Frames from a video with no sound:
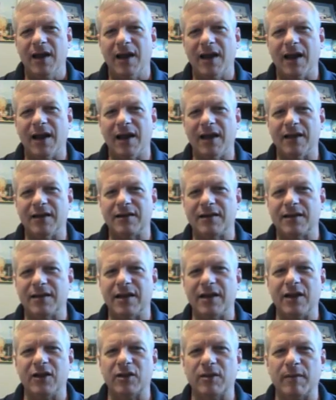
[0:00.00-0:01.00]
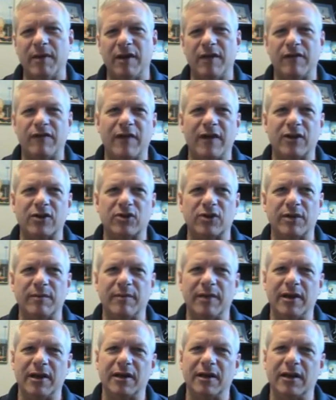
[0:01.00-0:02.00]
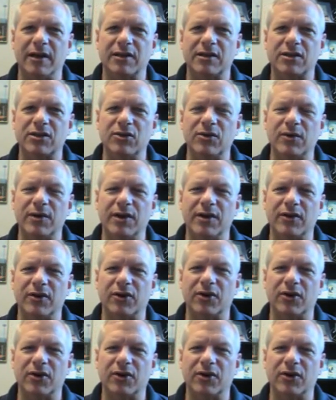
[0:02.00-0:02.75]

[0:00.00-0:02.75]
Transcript: And today on the Manufacturing Minute, let's do another